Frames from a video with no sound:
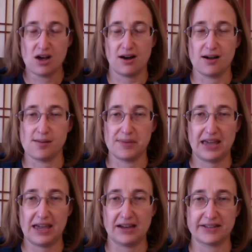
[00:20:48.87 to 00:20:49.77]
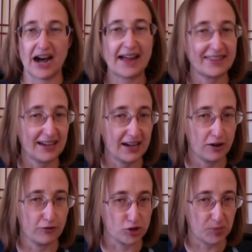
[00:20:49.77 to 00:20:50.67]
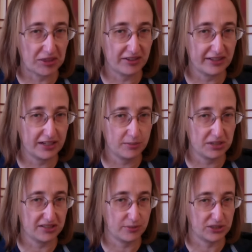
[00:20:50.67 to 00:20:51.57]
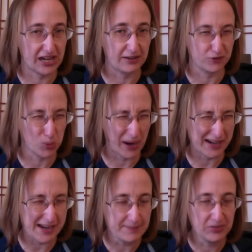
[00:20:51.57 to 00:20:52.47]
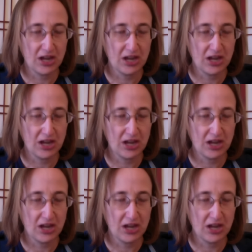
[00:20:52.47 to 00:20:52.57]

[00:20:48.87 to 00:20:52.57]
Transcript: And I think I overspun the linen because it was kind of twiny.